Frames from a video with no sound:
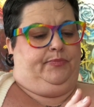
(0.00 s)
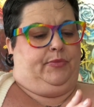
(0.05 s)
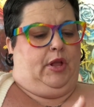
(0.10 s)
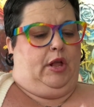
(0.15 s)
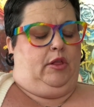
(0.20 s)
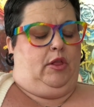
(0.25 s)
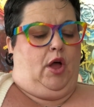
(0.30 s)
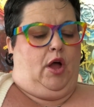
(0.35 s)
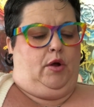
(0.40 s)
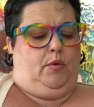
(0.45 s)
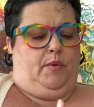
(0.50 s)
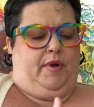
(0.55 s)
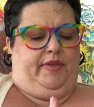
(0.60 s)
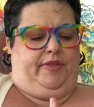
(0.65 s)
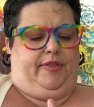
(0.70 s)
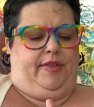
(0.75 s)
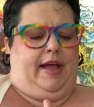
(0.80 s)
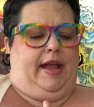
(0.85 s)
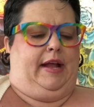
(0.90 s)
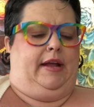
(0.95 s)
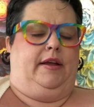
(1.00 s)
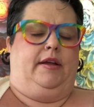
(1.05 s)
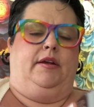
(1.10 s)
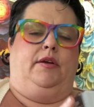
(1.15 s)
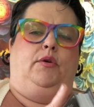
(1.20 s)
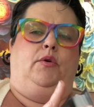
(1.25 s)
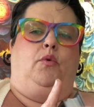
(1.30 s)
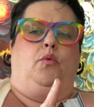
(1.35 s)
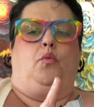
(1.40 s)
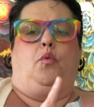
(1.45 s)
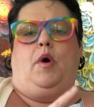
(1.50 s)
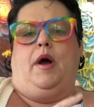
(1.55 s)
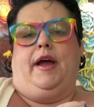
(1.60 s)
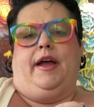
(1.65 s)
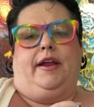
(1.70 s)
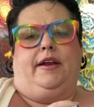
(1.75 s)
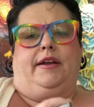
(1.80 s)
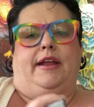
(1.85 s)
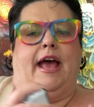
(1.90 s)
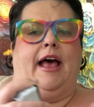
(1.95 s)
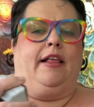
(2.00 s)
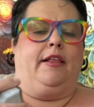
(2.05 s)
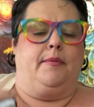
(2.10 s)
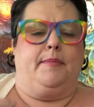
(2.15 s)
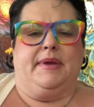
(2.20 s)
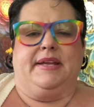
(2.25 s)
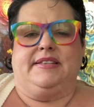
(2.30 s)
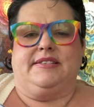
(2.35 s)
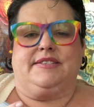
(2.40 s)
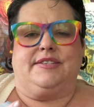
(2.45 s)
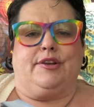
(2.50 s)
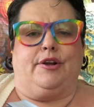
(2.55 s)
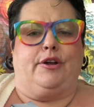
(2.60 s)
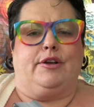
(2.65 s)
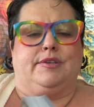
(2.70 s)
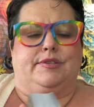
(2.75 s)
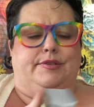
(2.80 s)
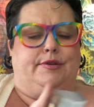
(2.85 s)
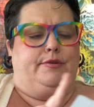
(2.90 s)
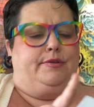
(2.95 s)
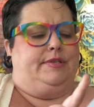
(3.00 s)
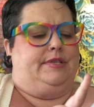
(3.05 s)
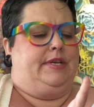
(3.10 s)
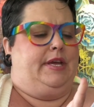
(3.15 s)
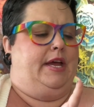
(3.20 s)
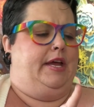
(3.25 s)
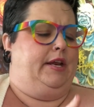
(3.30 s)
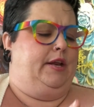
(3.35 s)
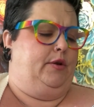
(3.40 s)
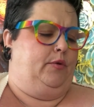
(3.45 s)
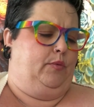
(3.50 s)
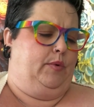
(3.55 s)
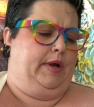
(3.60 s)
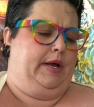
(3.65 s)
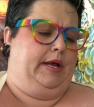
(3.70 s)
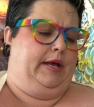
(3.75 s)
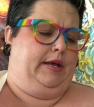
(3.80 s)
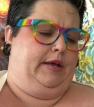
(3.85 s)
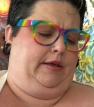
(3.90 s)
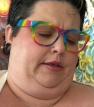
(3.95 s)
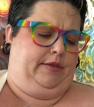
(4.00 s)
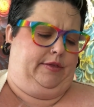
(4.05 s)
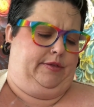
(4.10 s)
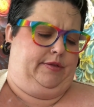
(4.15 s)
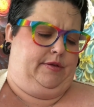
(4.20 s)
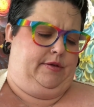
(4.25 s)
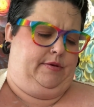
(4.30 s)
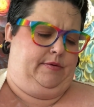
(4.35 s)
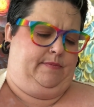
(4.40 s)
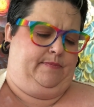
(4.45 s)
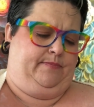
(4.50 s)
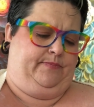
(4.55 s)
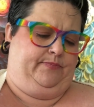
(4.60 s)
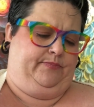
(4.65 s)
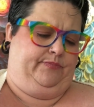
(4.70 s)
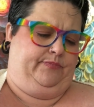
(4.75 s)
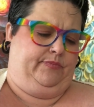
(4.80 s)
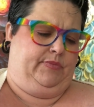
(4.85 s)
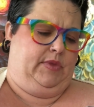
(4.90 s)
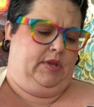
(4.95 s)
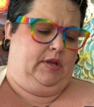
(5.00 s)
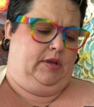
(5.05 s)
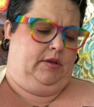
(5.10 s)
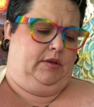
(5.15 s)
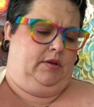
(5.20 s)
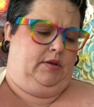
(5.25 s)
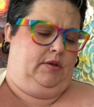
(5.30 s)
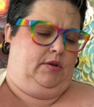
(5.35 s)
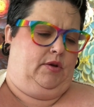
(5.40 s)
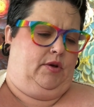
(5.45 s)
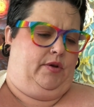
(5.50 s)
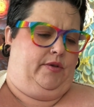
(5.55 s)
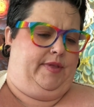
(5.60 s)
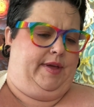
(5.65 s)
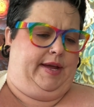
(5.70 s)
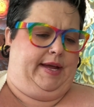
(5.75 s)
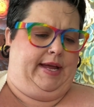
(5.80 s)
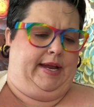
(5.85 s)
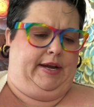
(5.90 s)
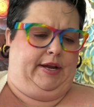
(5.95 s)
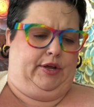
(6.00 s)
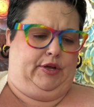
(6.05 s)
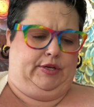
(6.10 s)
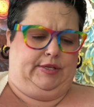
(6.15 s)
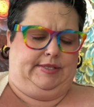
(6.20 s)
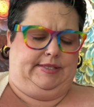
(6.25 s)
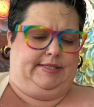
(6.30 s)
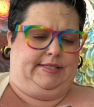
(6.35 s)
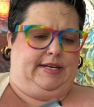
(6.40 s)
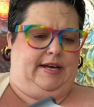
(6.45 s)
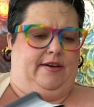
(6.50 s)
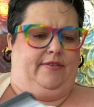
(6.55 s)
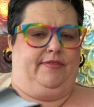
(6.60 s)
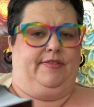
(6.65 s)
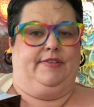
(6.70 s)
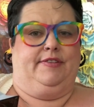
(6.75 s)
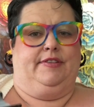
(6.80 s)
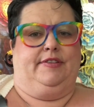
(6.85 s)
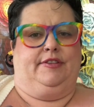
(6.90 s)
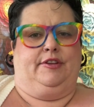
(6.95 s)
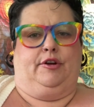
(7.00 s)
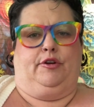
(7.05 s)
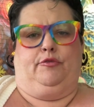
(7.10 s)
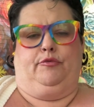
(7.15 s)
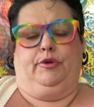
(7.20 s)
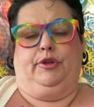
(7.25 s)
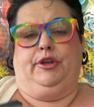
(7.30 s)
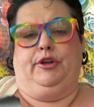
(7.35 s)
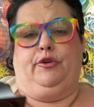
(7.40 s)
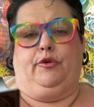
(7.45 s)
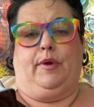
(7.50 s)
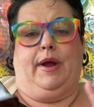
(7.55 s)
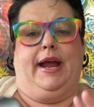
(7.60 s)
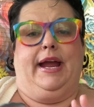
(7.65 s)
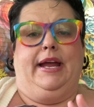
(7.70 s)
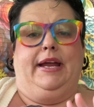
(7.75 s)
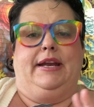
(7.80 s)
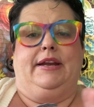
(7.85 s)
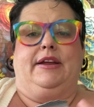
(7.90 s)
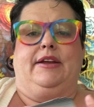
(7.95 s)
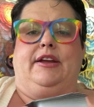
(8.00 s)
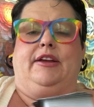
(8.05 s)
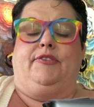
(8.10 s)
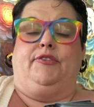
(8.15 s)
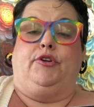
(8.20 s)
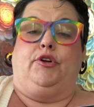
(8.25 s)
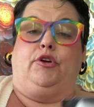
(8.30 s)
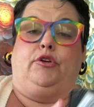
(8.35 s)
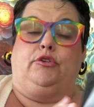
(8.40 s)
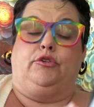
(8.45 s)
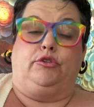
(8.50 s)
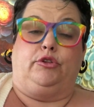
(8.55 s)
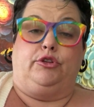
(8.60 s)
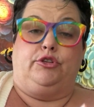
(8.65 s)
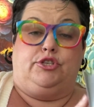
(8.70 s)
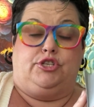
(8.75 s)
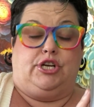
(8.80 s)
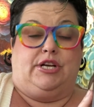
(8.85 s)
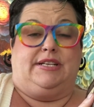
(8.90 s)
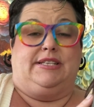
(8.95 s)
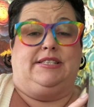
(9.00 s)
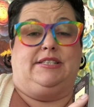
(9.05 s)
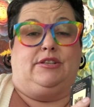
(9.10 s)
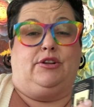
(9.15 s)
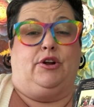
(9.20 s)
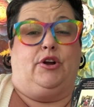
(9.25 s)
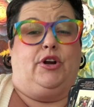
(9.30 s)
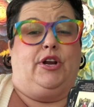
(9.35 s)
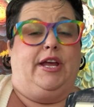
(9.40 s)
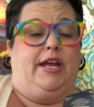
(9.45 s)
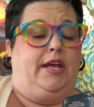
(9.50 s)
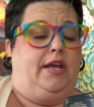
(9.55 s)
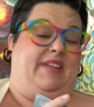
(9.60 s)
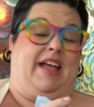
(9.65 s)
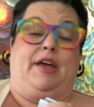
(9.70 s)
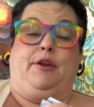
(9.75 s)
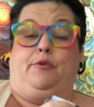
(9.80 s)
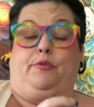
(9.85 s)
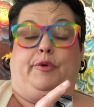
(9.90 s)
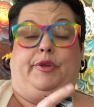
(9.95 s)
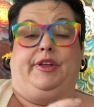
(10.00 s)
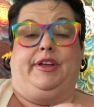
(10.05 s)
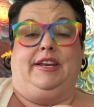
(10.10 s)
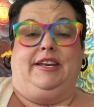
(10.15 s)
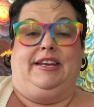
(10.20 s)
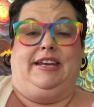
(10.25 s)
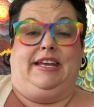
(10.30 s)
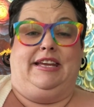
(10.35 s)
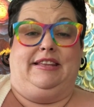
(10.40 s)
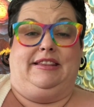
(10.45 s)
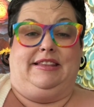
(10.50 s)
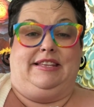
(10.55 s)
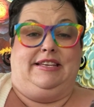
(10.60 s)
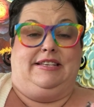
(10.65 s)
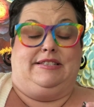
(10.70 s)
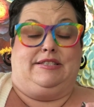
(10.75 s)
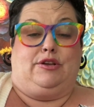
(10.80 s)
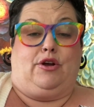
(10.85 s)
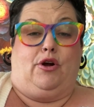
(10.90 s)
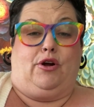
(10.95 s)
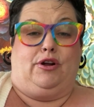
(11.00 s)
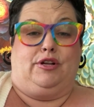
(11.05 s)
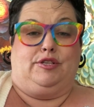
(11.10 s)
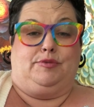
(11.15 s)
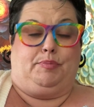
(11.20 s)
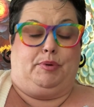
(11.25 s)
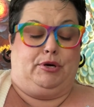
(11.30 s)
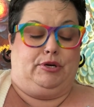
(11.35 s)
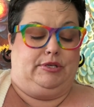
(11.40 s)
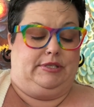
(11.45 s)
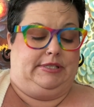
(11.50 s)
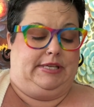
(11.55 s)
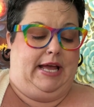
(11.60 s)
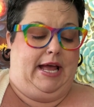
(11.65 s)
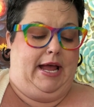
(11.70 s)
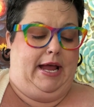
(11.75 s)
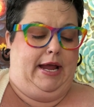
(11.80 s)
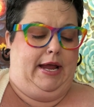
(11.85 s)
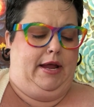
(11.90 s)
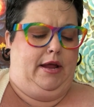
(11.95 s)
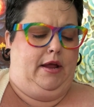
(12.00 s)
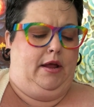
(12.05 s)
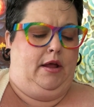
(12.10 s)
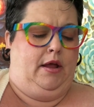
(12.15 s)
along with like what elements they're associated with, all that kind of good stuff. They're really great if you're just learning. I don't really need these cards per se,